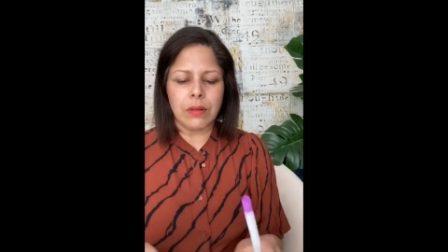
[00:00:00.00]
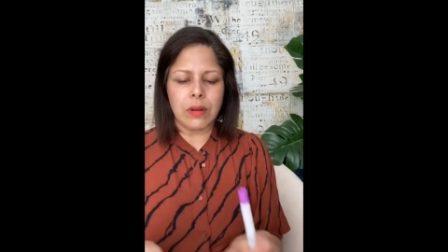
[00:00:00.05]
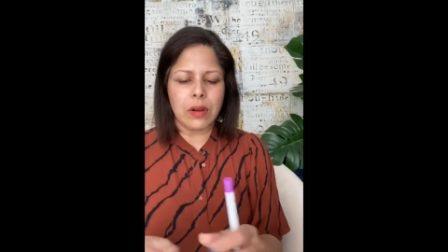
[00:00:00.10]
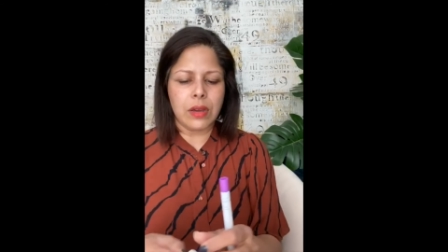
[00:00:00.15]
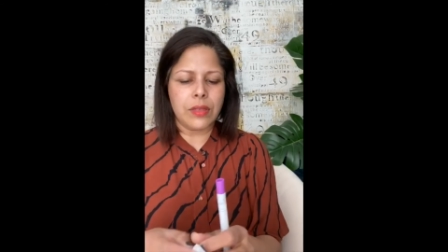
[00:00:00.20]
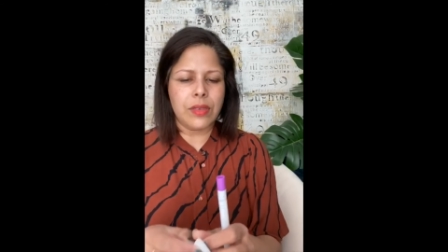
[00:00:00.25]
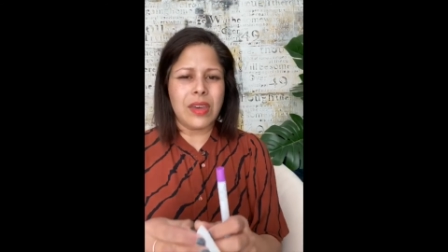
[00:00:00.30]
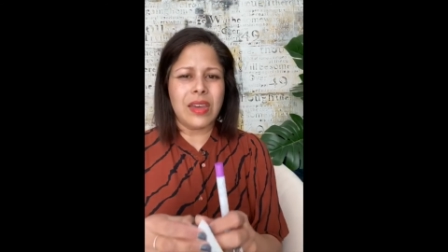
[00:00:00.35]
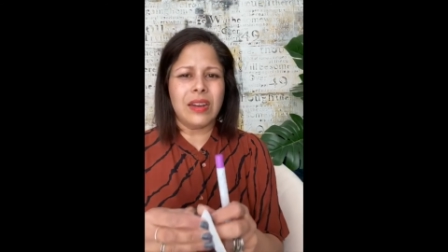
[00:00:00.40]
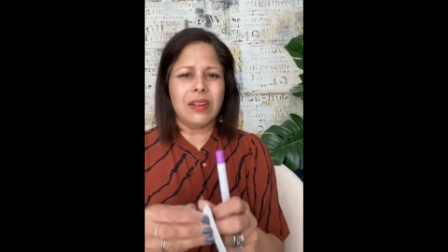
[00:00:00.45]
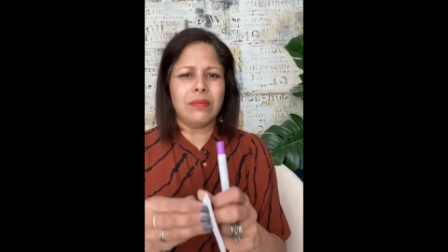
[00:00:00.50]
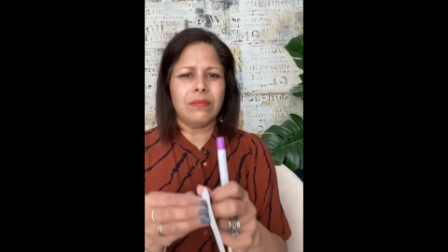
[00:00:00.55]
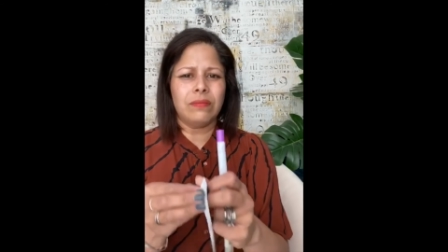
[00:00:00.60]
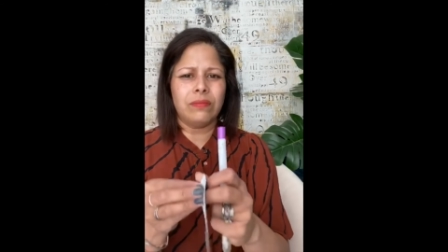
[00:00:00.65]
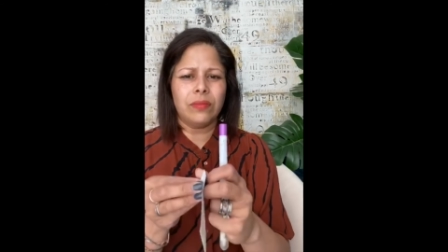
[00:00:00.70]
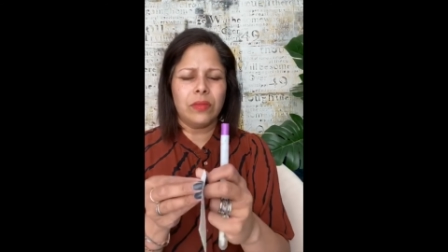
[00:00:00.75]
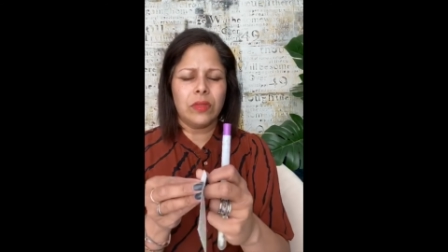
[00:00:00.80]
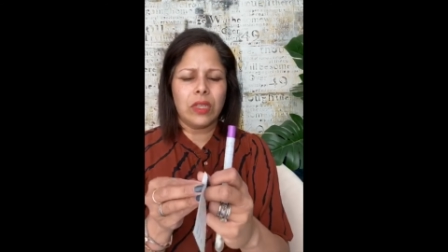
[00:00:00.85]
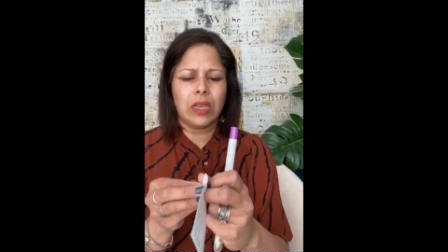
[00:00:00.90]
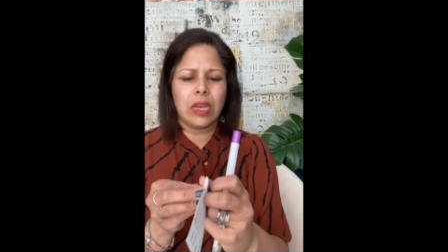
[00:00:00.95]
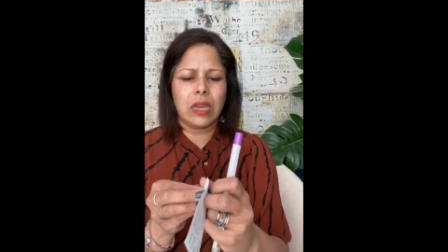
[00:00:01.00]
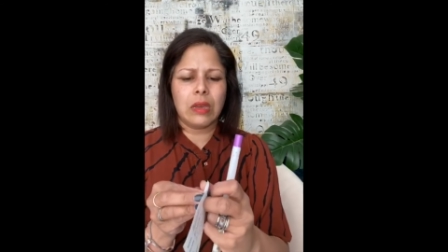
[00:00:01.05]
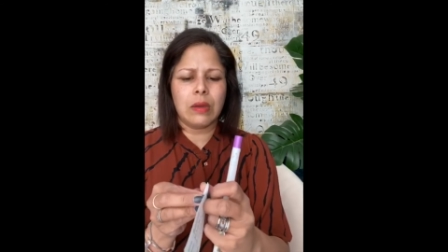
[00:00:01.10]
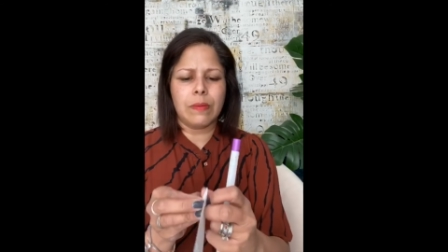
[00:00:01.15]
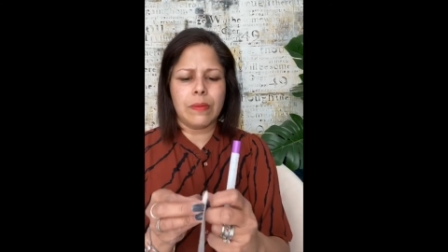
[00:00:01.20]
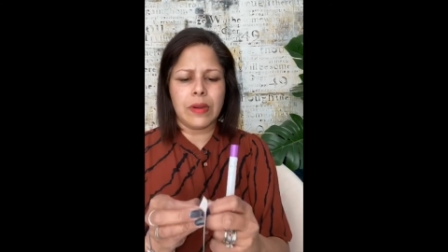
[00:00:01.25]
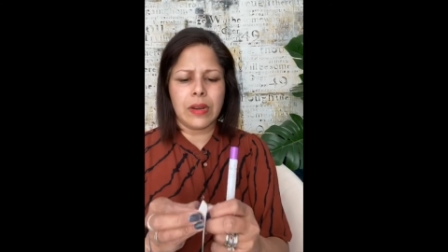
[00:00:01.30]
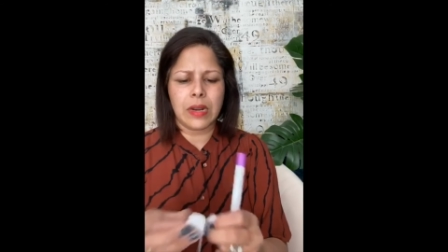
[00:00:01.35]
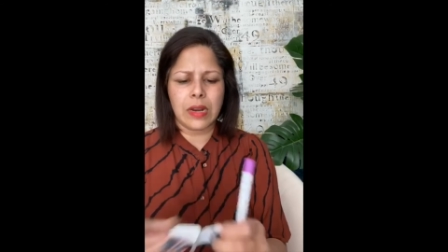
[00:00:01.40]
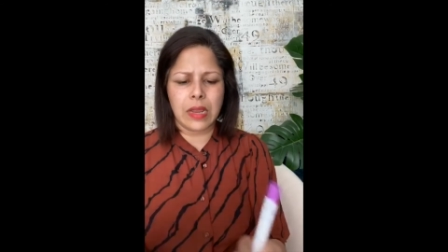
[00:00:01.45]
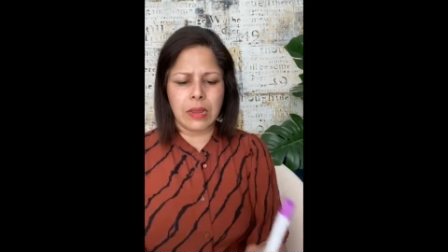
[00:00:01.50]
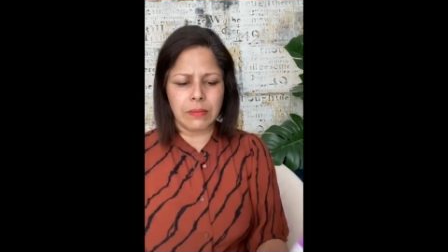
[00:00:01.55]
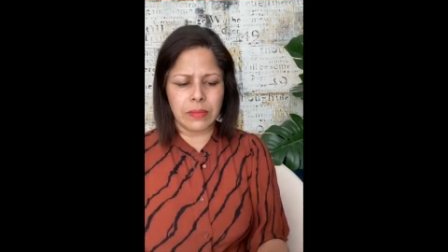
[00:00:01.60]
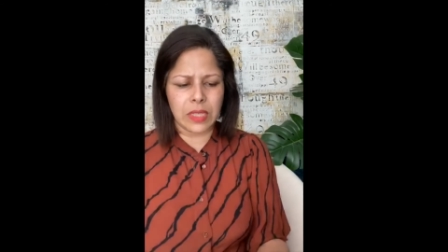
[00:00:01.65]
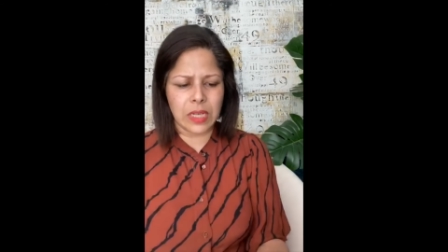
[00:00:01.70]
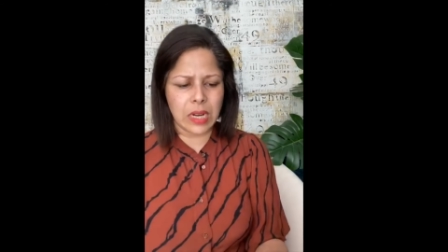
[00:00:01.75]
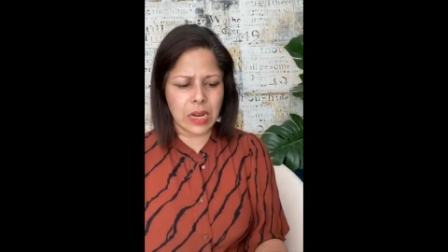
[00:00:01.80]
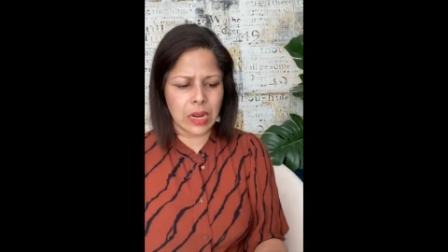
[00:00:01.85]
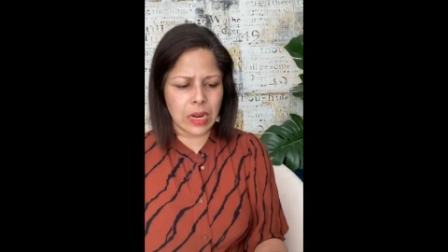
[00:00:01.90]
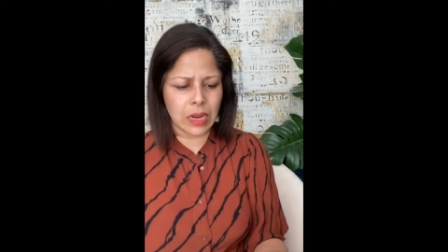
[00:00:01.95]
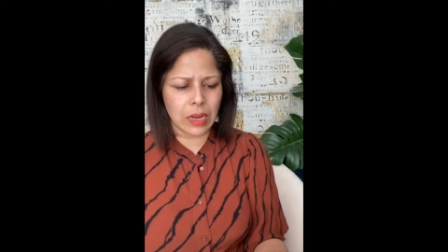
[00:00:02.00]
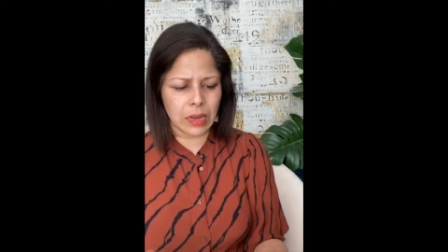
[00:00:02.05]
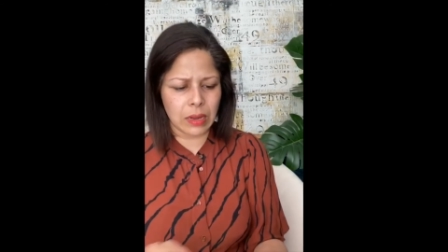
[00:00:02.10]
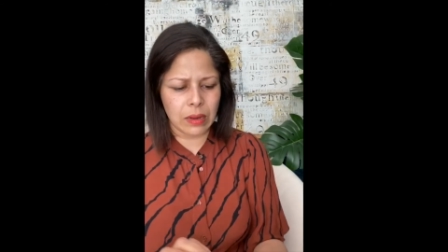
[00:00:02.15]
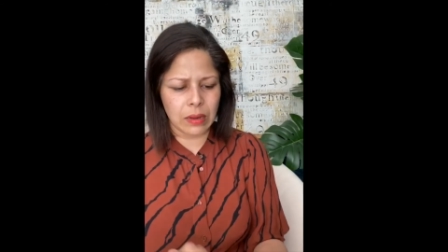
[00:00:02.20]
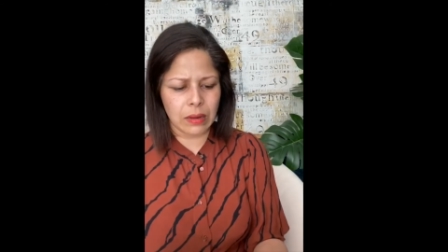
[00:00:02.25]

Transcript: I then take my name tag,